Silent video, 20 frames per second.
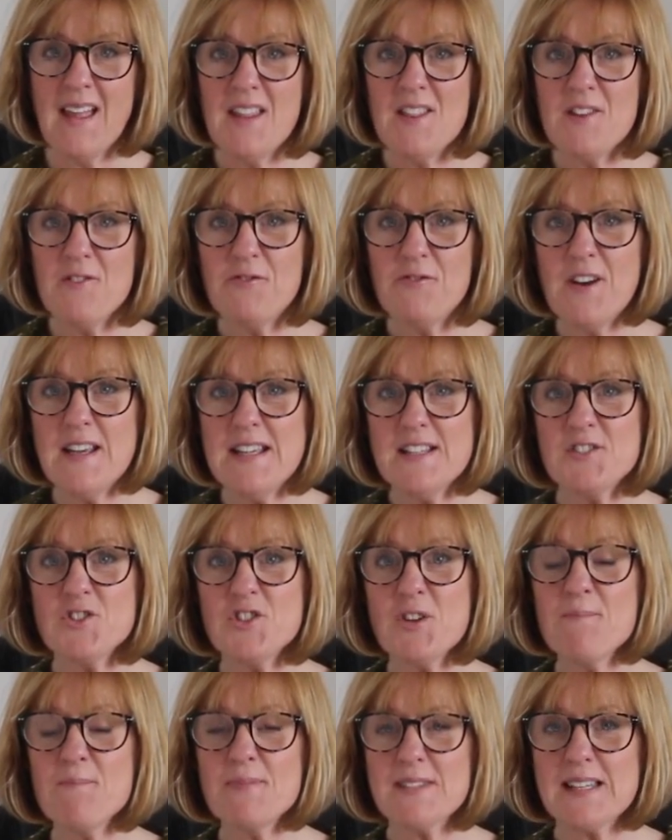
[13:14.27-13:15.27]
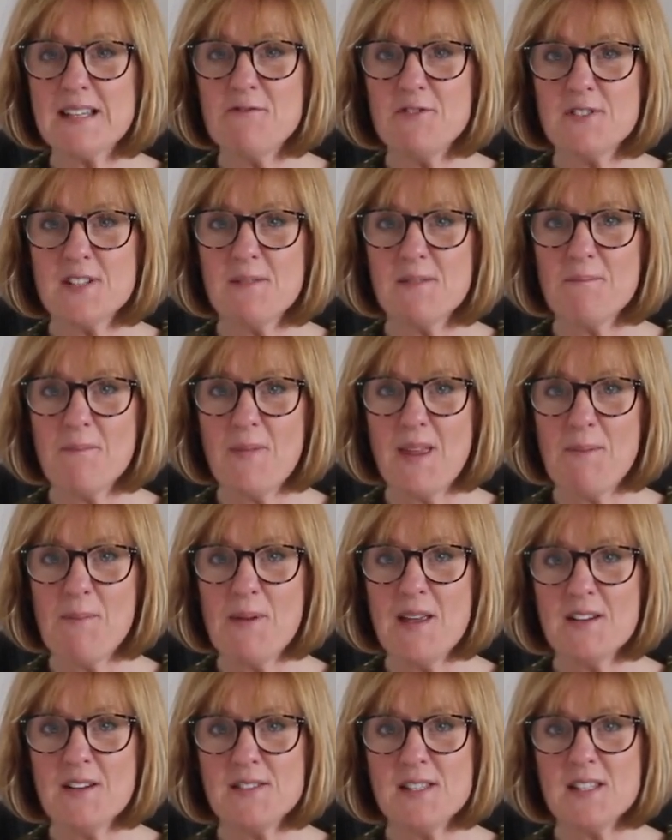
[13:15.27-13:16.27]
The phrase jumped out at me
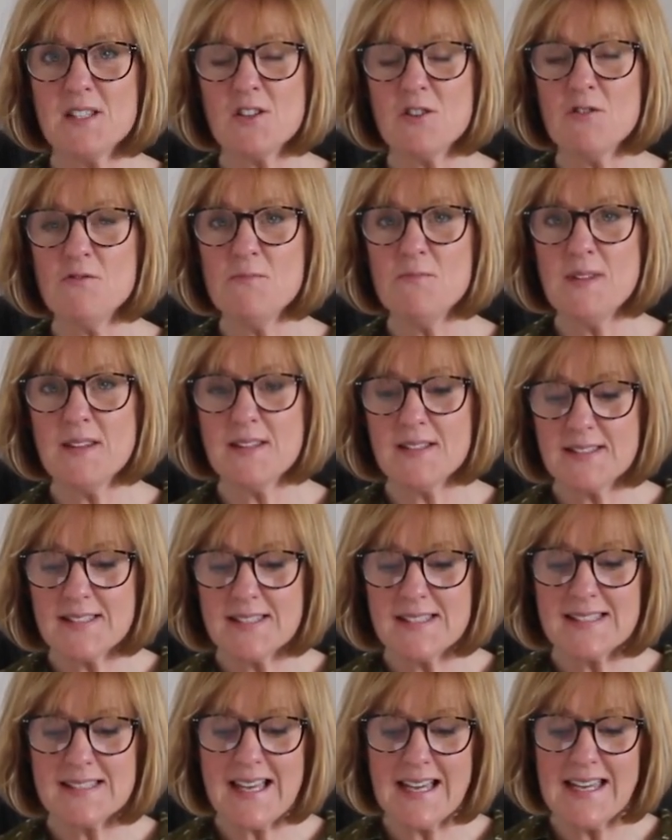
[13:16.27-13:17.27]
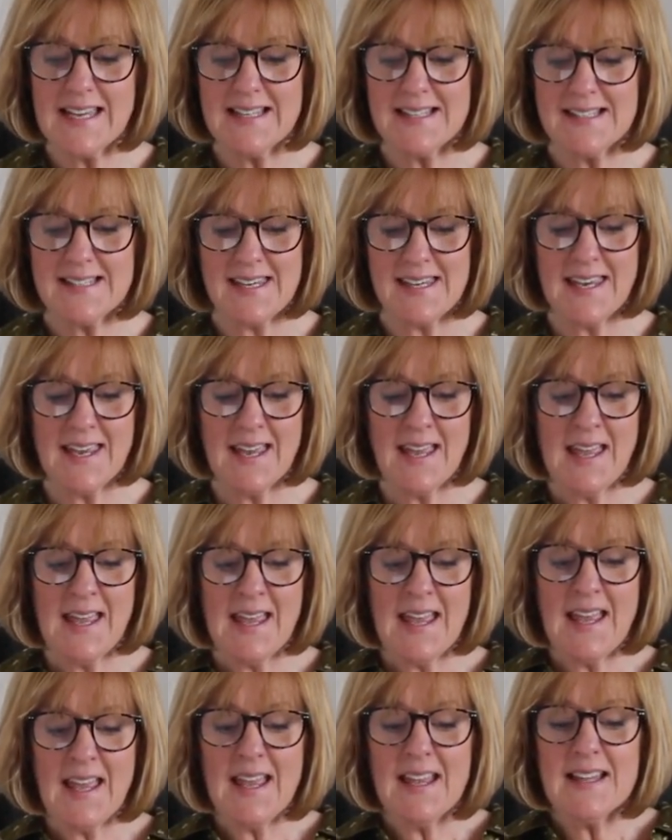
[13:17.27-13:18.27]
because it told me that society,
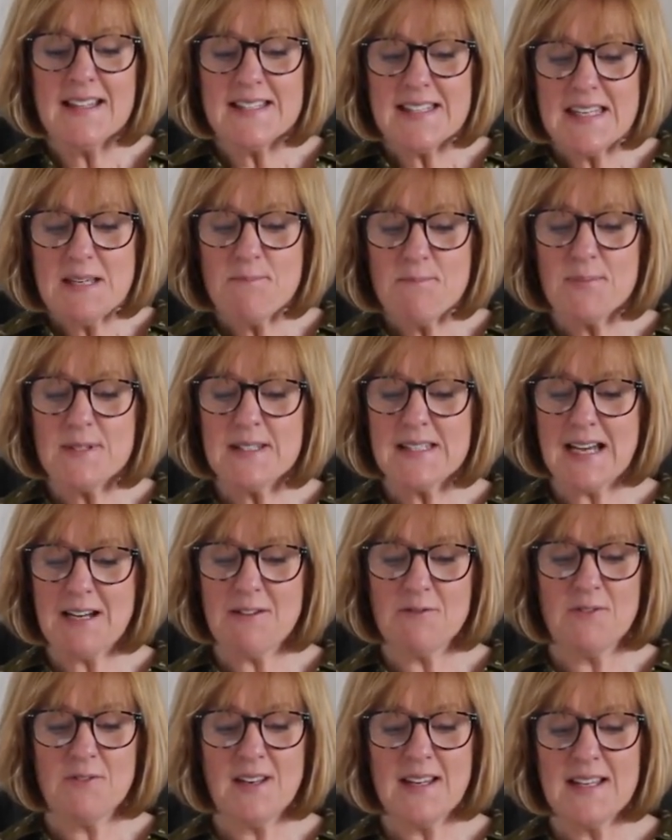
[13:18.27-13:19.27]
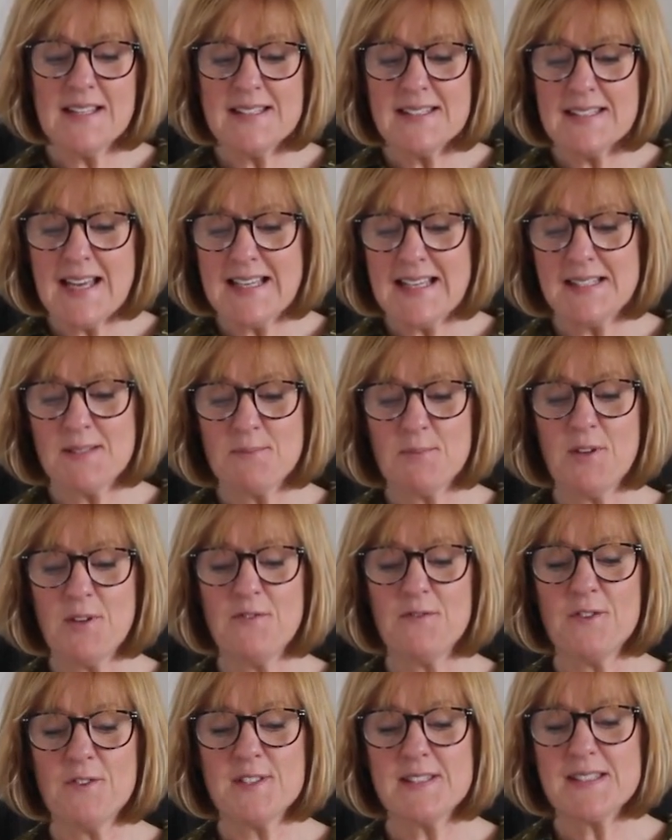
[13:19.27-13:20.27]
deep down, is desperate
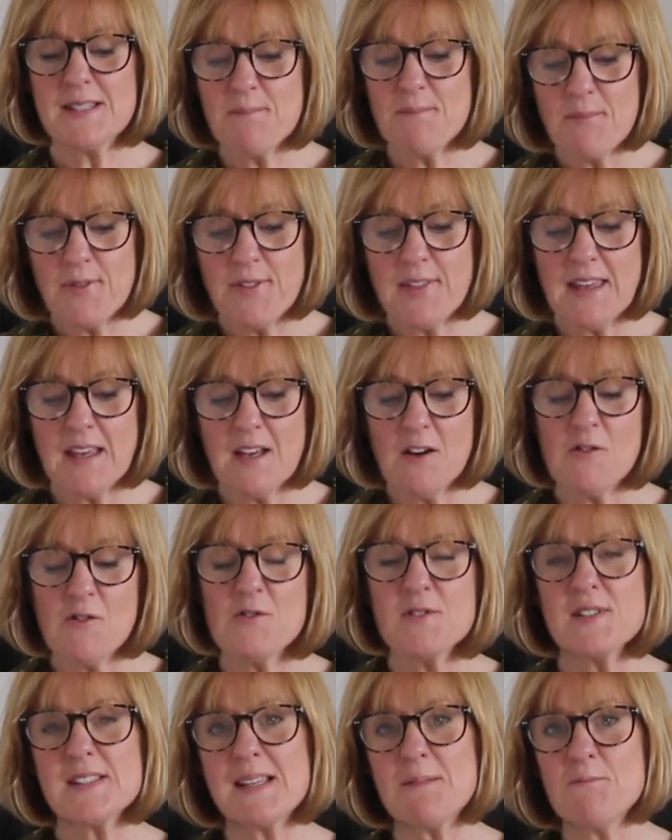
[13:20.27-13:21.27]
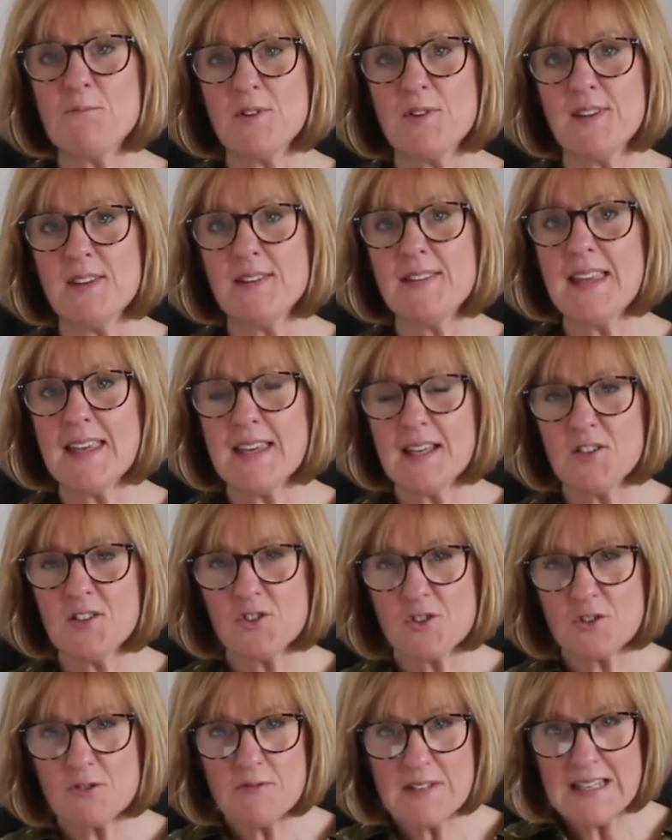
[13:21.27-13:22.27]
for something or someone that they can
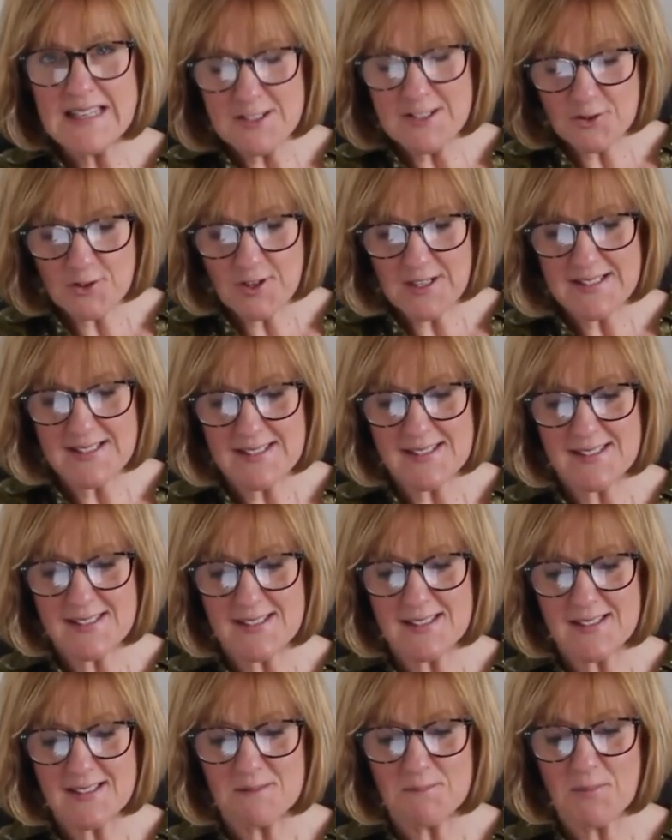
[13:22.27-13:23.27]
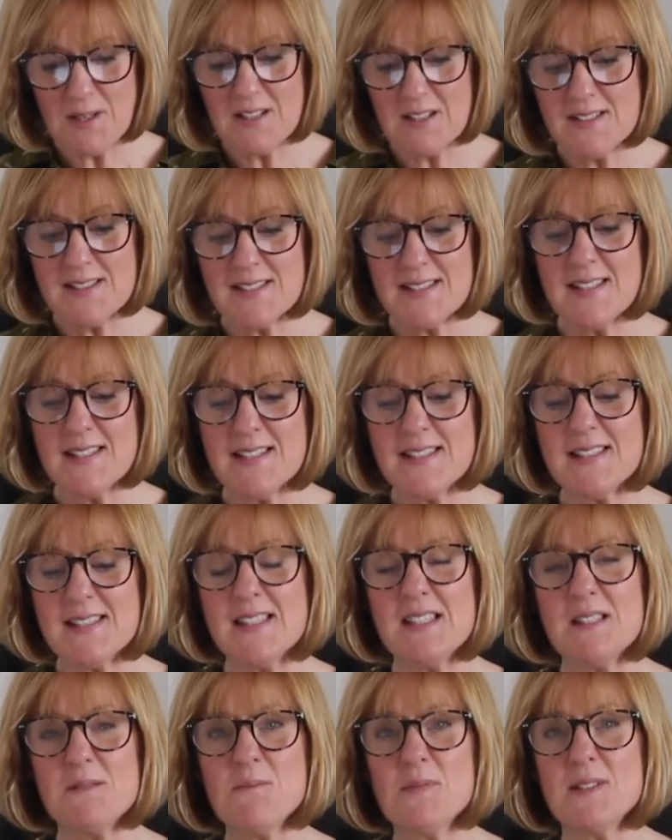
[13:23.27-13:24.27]
truly trust. Because
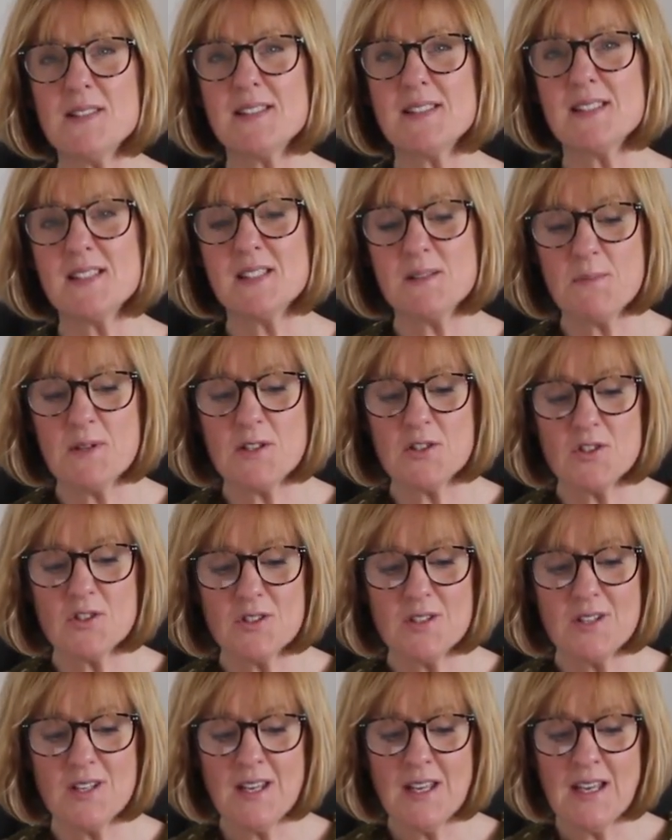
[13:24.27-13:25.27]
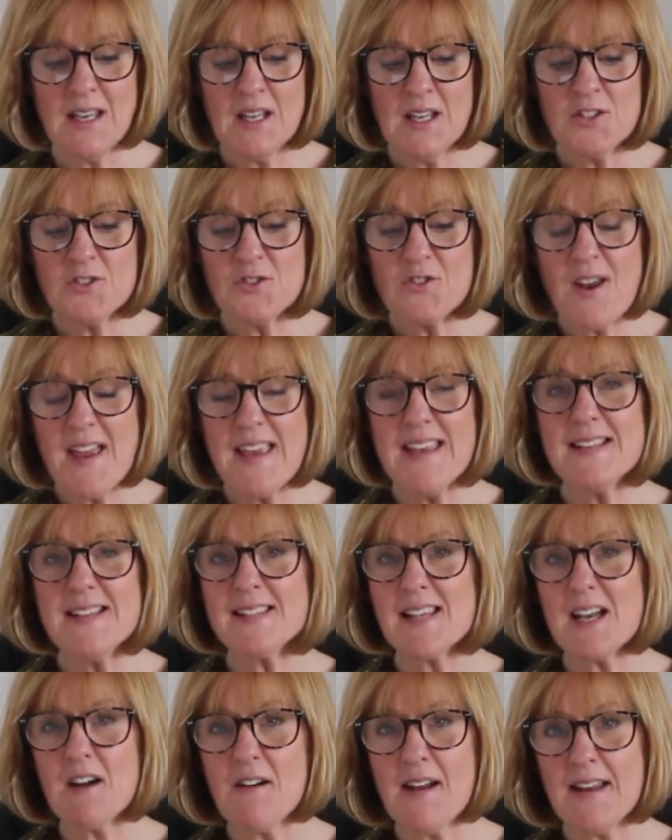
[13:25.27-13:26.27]
cynicism and suspicion
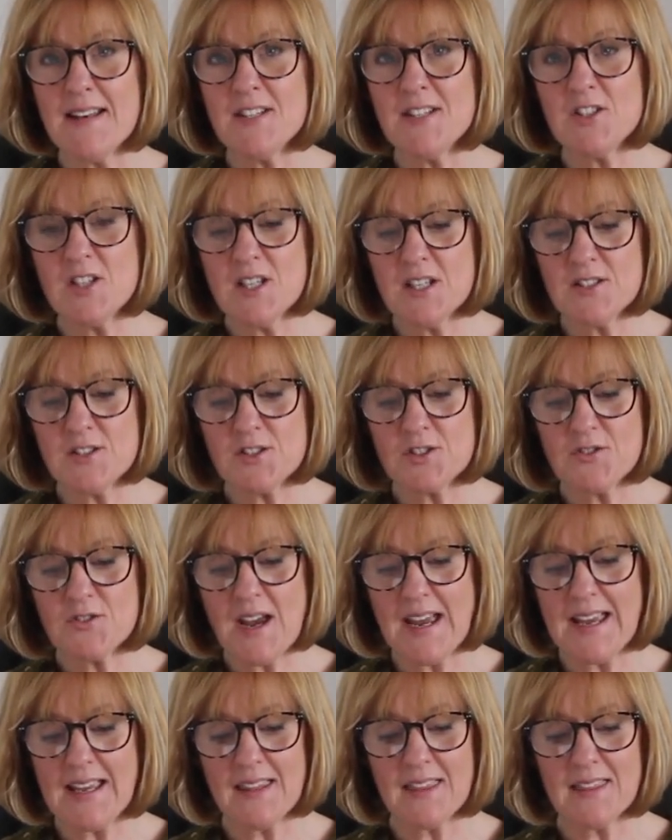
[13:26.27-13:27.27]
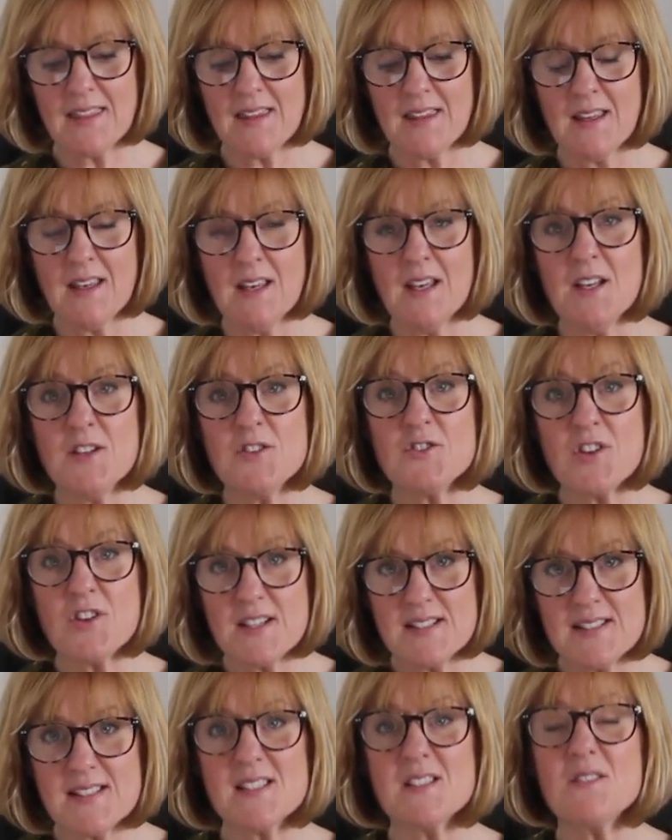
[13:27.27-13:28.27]
drains our energy and strength,
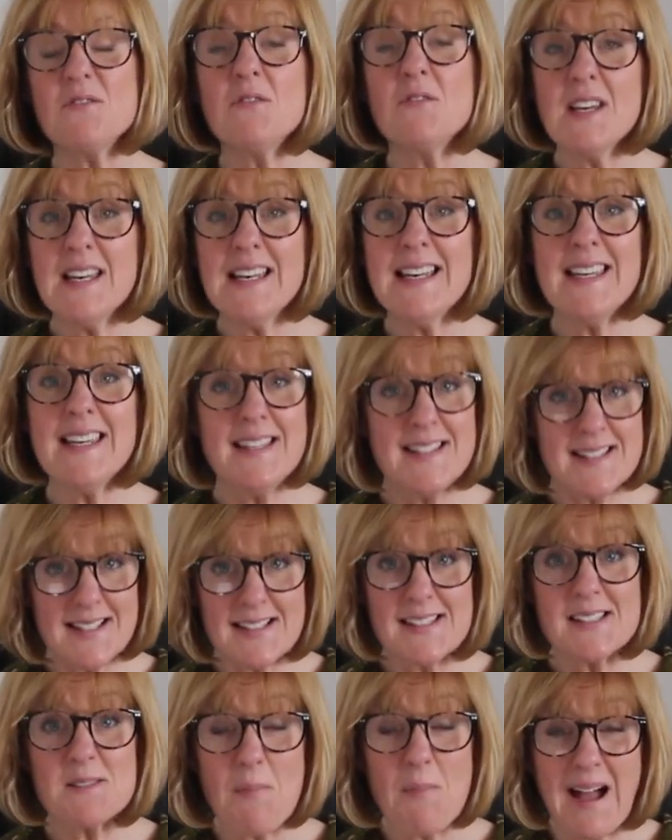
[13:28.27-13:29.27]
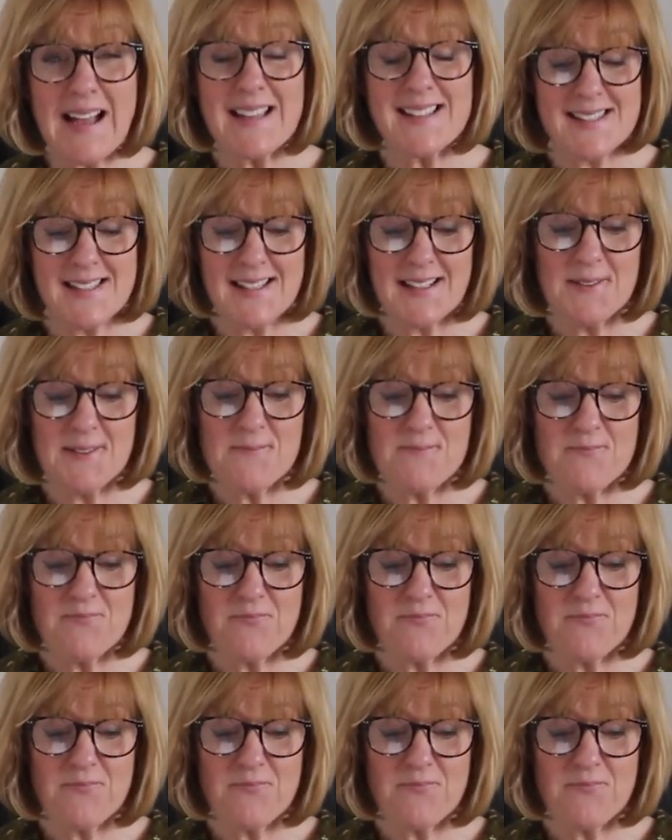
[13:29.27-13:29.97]
trust really does matter.